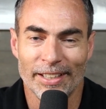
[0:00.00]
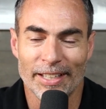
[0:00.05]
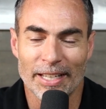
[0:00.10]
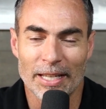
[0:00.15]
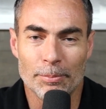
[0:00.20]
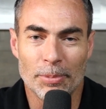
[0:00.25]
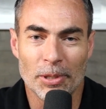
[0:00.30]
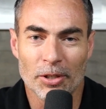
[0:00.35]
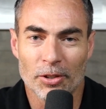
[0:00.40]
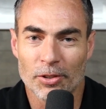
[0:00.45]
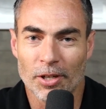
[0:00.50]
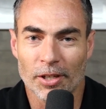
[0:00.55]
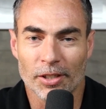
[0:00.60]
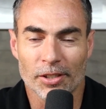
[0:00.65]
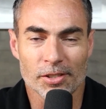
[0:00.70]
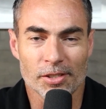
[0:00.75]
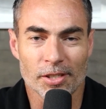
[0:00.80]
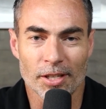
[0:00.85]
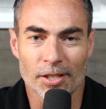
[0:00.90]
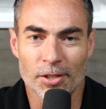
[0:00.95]
And Peter
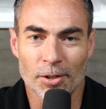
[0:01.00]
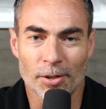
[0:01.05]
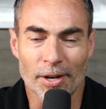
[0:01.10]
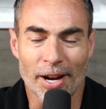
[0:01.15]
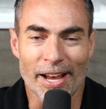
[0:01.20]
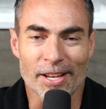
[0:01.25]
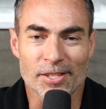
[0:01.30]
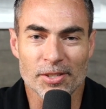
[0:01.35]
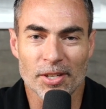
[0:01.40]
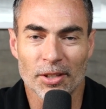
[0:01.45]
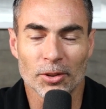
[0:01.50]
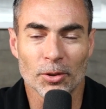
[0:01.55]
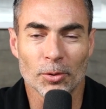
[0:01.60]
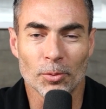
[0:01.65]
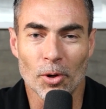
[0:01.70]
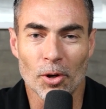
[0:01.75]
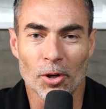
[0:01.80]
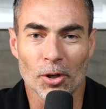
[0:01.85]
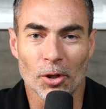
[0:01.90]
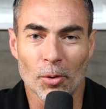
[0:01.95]
Drucker said, you're asking the
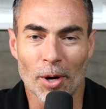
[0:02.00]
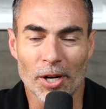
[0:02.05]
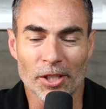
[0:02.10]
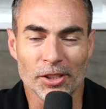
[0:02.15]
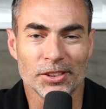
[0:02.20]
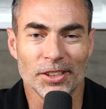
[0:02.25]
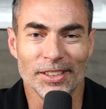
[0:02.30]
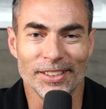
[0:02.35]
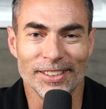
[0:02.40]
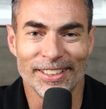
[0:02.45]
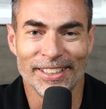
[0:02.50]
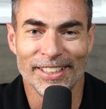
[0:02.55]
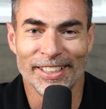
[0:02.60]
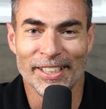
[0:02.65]
wrong question.